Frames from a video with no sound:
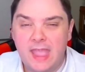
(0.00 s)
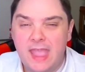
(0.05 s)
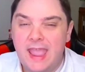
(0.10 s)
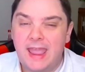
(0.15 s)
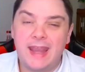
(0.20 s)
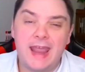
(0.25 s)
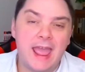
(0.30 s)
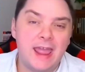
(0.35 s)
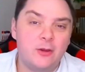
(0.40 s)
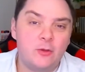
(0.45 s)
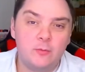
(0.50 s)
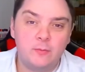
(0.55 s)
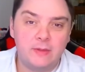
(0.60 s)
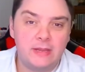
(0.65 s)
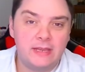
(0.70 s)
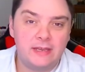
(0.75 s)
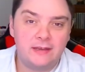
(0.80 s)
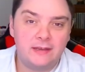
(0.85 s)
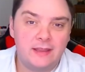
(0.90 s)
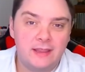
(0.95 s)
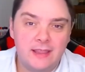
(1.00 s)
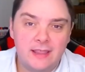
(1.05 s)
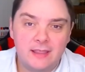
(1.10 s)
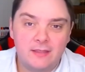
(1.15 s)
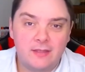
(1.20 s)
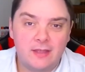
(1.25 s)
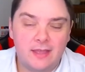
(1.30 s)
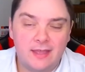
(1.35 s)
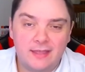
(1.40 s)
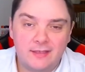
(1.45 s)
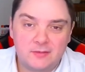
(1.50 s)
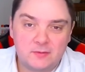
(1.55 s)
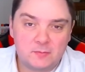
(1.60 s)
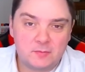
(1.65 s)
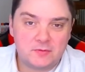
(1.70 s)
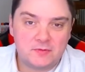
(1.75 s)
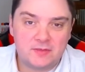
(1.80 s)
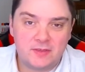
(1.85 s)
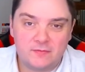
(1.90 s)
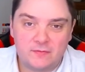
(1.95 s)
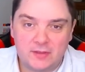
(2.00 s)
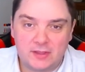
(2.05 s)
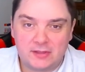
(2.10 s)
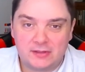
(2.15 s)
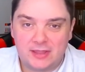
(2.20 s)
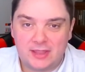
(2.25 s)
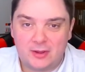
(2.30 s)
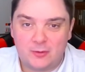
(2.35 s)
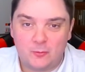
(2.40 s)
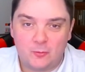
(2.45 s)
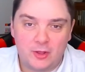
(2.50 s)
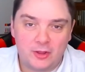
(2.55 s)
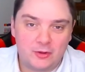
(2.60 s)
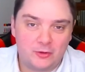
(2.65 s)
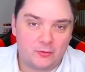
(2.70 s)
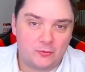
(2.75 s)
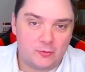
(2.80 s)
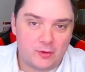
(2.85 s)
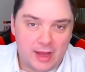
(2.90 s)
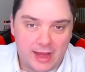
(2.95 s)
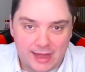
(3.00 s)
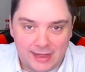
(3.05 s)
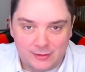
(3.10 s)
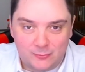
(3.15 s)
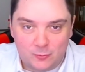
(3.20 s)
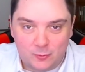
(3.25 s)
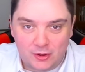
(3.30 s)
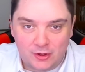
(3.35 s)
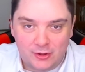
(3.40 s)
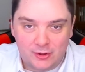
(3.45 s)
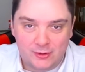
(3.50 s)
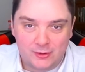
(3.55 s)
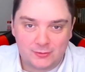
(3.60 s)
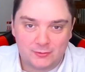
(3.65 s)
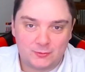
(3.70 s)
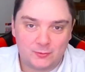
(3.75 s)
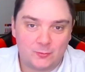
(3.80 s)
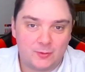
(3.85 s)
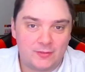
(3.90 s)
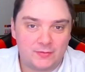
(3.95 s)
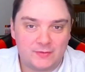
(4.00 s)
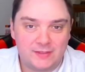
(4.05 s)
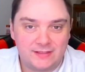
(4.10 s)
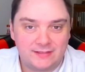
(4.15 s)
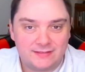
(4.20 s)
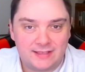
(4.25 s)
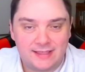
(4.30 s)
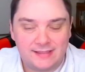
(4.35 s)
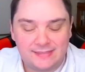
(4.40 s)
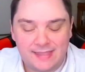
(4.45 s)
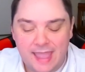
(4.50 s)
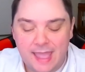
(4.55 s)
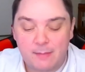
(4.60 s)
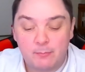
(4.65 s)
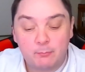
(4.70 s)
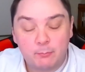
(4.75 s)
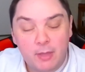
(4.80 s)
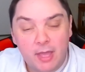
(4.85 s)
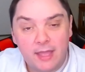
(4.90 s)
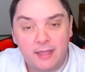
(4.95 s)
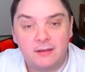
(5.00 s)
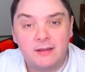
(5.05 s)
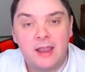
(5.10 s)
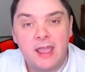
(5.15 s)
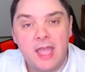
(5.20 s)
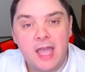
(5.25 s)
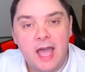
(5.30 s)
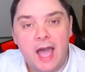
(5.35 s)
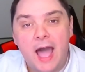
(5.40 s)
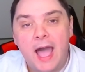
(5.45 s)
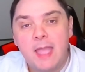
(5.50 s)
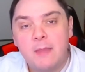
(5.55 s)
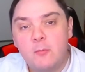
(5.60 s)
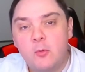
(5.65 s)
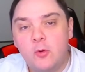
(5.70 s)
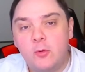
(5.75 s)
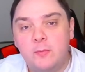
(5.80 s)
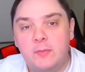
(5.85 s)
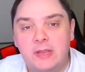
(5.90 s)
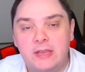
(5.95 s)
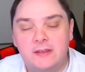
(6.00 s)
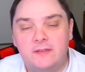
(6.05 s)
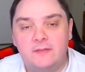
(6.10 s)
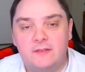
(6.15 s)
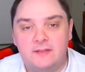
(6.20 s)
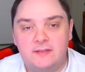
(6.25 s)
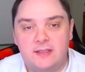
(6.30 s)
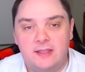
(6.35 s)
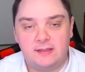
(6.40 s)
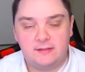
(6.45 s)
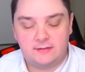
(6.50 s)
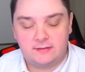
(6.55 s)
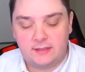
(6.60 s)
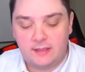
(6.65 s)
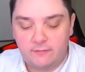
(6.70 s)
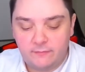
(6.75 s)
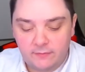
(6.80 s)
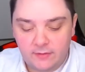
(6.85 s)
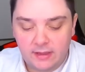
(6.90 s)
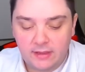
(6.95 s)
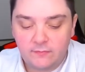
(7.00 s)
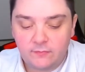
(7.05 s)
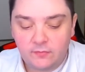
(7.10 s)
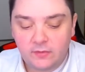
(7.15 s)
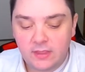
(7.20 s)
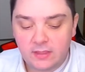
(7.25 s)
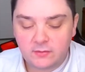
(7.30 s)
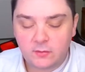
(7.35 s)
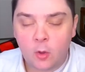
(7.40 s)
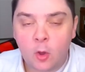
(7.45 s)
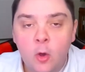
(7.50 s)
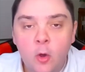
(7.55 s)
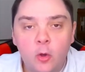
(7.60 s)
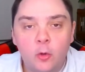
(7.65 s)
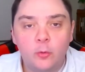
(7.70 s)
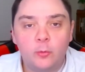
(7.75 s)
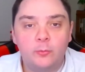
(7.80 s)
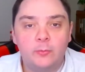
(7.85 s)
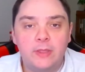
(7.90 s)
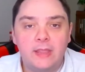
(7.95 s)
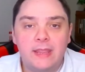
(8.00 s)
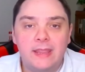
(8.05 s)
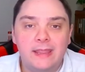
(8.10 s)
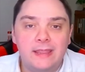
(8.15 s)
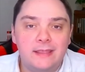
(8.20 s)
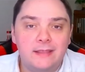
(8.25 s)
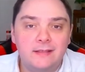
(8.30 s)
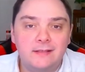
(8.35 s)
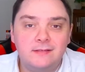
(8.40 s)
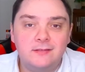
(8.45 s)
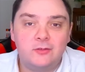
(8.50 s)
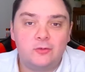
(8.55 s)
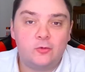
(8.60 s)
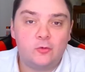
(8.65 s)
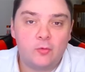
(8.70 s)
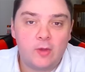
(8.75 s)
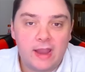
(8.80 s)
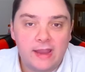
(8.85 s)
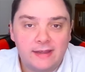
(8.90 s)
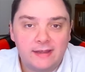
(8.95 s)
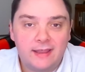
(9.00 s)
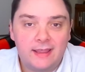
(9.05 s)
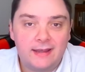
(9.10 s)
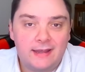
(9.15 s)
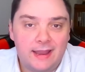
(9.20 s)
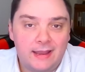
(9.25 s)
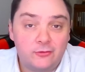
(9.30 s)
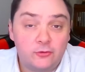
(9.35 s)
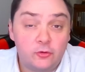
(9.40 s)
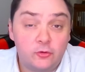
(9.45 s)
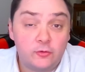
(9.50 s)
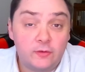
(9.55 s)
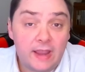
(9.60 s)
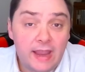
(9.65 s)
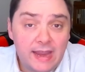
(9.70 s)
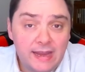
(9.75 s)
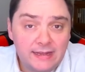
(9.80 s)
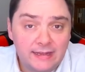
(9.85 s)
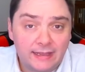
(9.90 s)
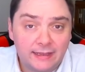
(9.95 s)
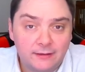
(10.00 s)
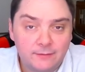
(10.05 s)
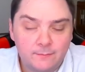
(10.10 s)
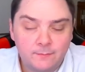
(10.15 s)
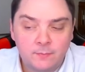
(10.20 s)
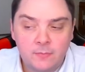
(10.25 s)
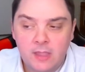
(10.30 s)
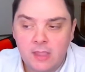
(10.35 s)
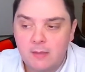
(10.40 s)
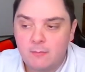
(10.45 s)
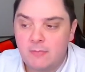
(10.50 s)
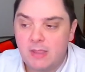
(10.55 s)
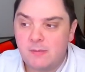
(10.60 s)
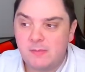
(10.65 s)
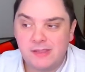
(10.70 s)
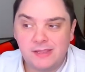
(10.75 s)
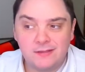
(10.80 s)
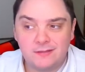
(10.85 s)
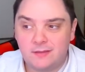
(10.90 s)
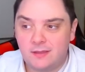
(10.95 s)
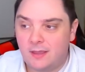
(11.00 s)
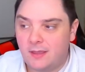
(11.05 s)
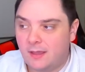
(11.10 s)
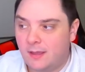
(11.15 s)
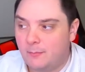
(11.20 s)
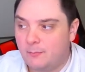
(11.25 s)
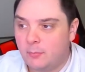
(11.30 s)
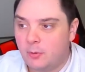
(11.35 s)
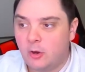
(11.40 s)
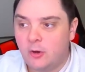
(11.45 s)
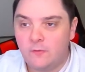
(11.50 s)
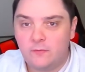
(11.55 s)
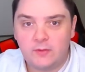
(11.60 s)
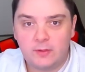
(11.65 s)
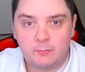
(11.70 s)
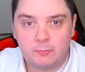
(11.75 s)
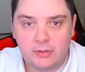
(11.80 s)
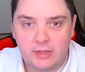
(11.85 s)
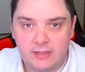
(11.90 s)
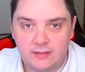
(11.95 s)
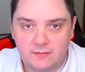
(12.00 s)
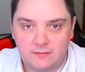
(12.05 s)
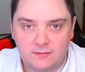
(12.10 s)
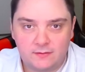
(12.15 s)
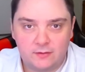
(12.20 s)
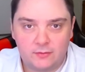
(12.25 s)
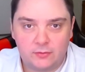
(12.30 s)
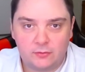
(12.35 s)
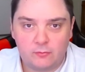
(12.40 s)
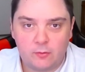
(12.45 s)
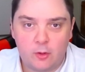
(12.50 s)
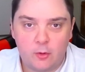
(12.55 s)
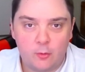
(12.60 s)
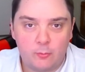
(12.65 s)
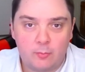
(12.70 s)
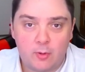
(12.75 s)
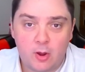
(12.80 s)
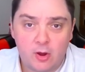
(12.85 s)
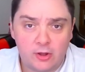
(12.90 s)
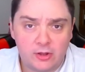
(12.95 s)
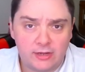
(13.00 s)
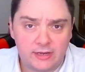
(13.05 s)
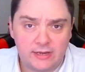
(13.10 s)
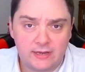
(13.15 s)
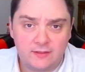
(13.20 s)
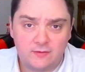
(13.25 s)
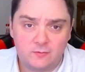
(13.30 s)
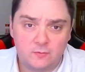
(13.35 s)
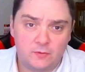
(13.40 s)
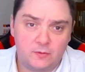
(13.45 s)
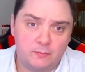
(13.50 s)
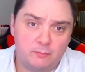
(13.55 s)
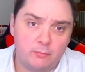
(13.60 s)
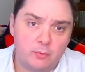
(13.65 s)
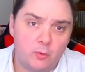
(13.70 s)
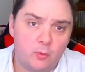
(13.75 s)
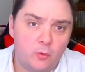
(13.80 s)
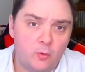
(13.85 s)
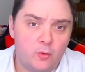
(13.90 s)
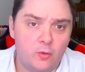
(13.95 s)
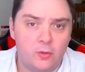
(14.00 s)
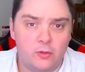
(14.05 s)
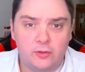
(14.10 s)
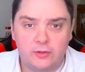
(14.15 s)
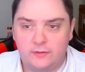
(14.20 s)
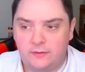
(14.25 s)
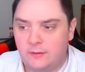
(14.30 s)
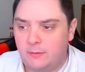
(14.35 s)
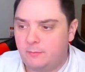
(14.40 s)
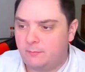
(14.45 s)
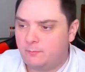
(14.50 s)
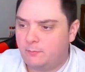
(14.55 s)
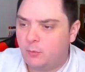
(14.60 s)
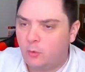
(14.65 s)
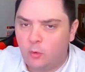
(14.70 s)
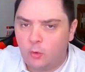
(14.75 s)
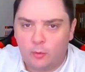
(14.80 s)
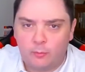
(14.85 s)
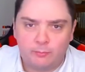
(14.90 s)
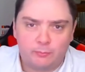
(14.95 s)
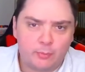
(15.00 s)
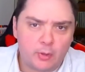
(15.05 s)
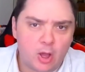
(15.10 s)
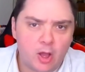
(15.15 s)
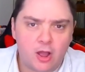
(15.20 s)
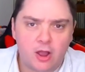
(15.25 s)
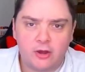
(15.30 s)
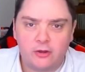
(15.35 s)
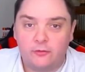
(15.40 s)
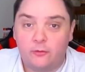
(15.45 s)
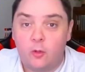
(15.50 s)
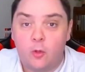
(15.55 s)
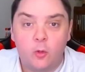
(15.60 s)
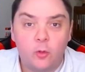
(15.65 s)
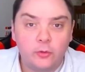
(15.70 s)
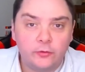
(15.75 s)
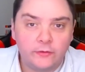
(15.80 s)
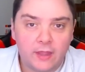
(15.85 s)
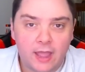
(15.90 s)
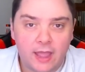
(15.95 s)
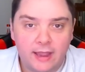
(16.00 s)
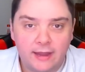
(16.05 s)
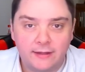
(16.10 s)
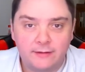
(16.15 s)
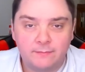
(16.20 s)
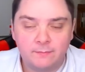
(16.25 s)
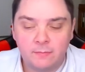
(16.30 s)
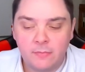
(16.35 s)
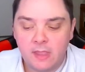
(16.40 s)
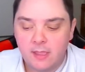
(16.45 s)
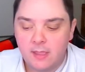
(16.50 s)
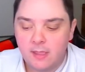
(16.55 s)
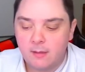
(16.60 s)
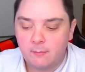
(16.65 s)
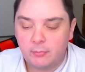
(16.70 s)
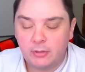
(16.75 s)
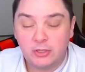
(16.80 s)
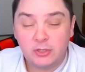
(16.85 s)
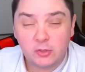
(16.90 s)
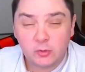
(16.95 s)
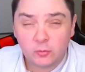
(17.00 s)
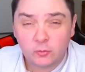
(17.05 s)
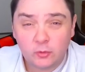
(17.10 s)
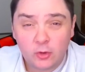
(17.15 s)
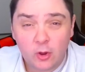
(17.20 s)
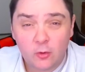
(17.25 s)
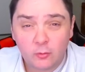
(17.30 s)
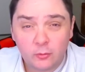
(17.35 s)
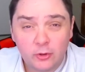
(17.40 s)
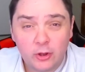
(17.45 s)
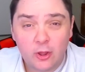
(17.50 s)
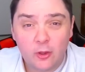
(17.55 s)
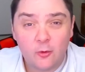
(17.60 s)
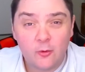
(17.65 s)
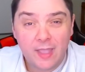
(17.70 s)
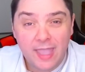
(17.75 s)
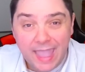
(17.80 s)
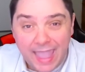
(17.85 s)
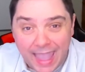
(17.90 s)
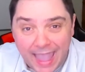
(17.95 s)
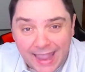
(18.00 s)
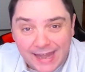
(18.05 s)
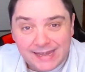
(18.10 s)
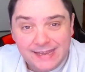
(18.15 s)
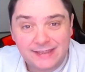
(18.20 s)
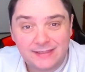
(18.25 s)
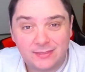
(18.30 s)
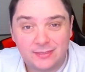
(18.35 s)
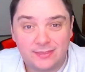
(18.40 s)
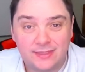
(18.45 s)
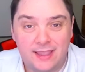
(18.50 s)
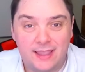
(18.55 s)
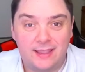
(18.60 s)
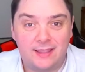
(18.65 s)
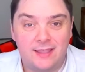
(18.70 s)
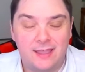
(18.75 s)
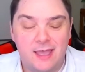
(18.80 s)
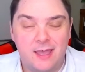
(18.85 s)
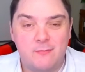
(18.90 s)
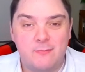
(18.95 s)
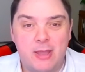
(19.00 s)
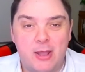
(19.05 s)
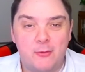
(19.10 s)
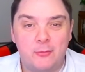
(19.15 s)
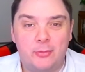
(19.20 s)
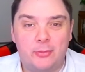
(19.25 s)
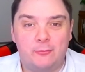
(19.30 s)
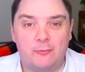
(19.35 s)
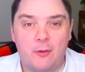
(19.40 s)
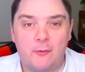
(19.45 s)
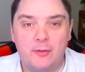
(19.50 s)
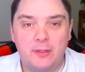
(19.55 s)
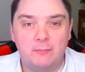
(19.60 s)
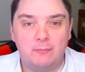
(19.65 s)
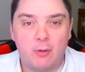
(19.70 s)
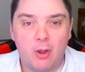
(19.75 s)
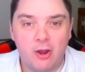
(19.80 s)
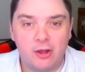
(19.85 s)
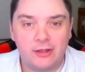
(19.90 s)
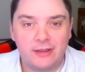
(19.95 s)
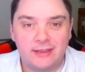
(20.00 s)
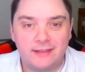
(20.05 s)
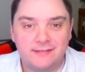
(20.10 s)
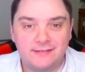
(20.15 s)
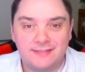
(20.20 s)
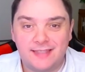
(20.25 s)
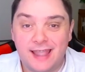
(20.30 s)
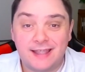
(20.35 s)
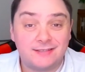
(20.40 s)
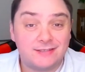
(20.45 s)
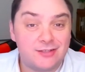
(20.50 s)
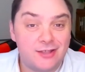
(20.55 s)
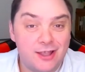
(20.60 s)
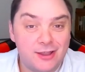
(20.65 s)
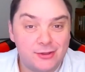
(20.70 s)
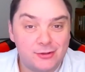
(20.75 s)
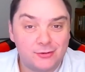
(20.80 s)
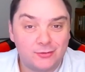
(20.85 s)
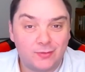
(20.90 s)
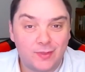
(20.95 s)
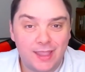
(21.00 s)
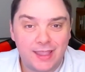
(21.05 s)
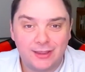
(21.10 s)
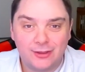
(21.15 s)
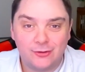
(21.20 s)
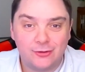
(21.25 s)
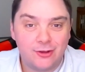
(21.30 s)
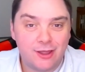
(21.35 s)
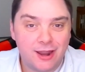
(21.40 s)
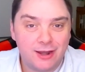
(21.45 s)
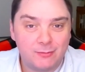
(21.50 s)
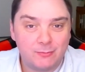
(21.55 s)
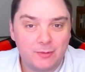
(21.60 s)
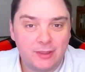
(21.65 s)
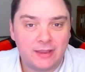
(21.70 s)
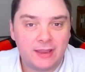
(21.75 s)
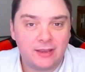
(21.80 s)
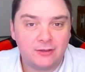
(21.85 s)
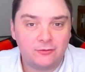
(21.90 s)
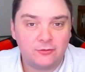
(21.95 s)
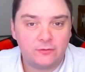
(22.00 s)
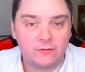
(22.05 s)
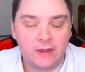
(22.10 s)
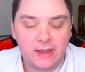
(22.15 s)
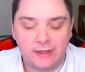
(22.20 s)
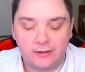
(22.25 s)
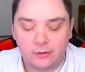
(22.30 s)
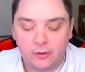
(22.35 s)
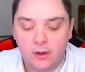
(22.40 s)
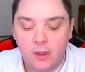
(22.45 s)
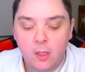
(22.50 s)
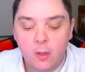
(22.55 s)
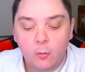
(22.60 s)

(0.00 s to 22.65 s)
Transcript: And I don't mean uh, specific, like what grade words or what things like that, but I more mean in the sense of if this home is great at entertaining, Maybe it's a, a perfect place to throw parties with the pool and the pool bar and the whole nine, but you don't know anything about throwing parties. That's not your thing. You're not a big entertainer.